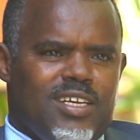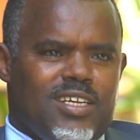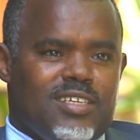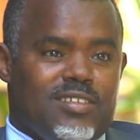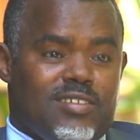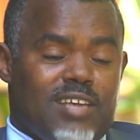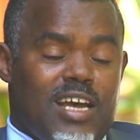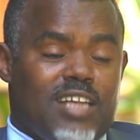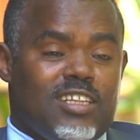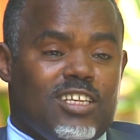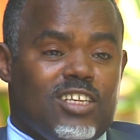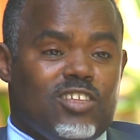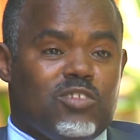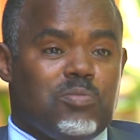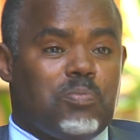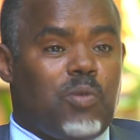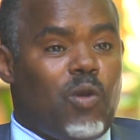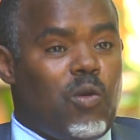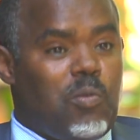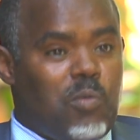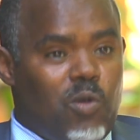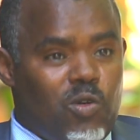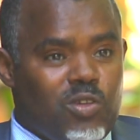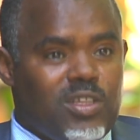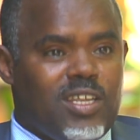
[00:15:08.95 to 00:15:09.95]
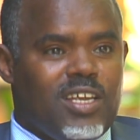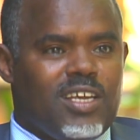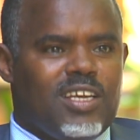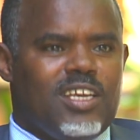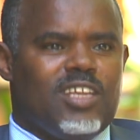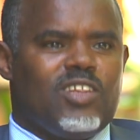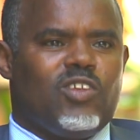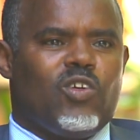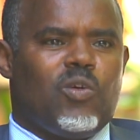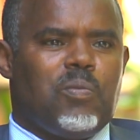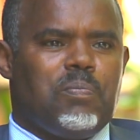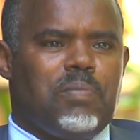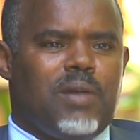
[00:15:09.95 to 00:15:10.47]
That is promoting
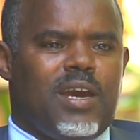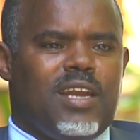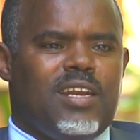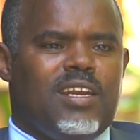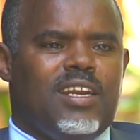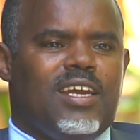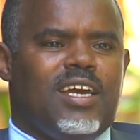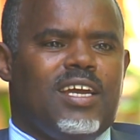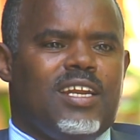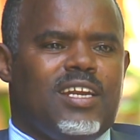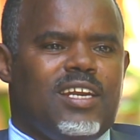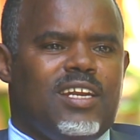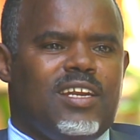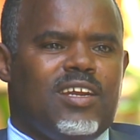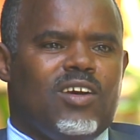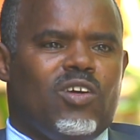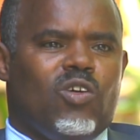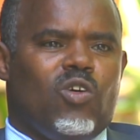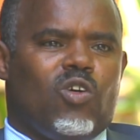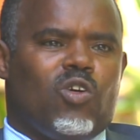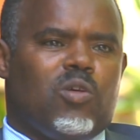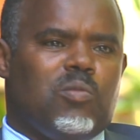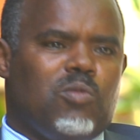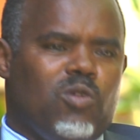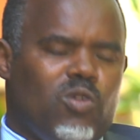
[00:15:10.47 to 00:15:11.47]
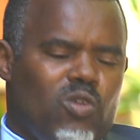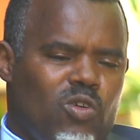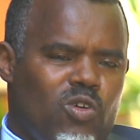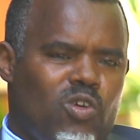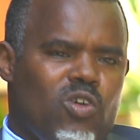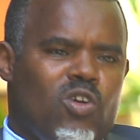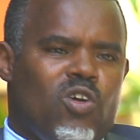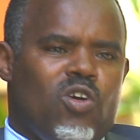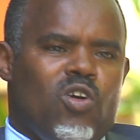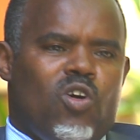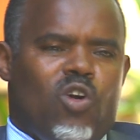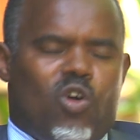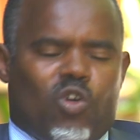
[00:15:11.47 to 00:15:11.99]
Ethiopian and
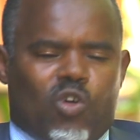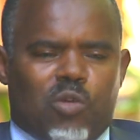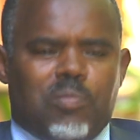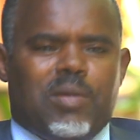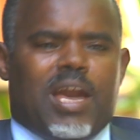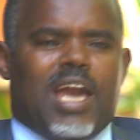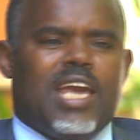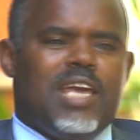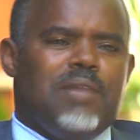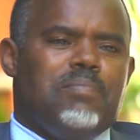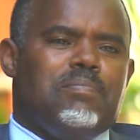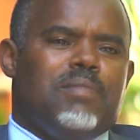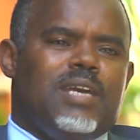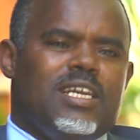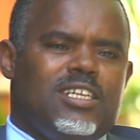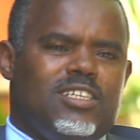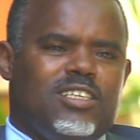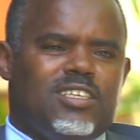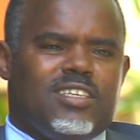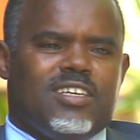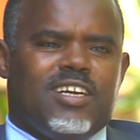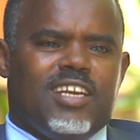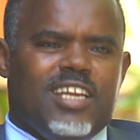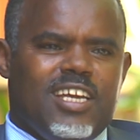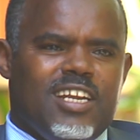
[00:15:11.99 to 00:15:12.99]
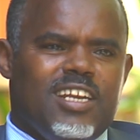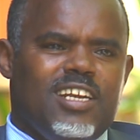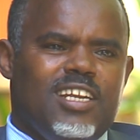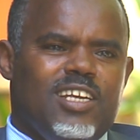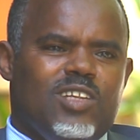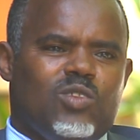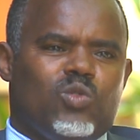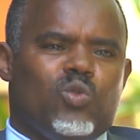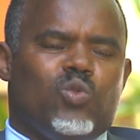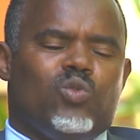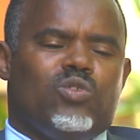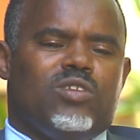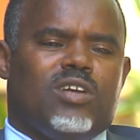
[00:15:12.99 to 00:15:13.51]
Oromia image clearly
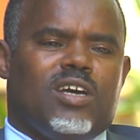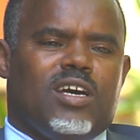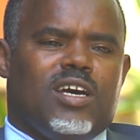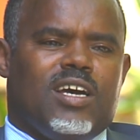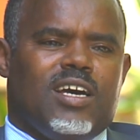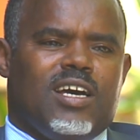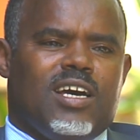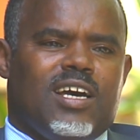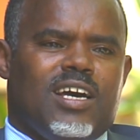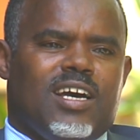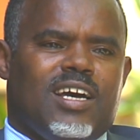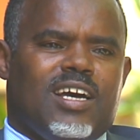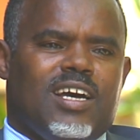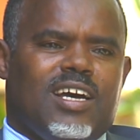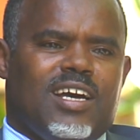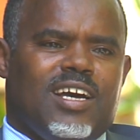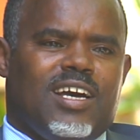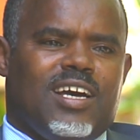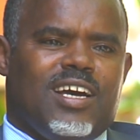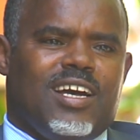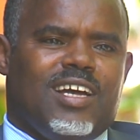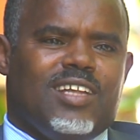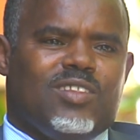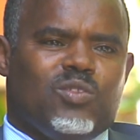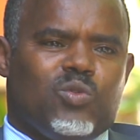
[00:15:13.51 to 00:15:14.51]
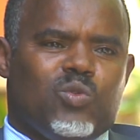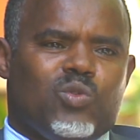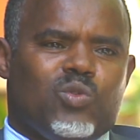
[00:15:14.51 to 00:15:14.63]
to the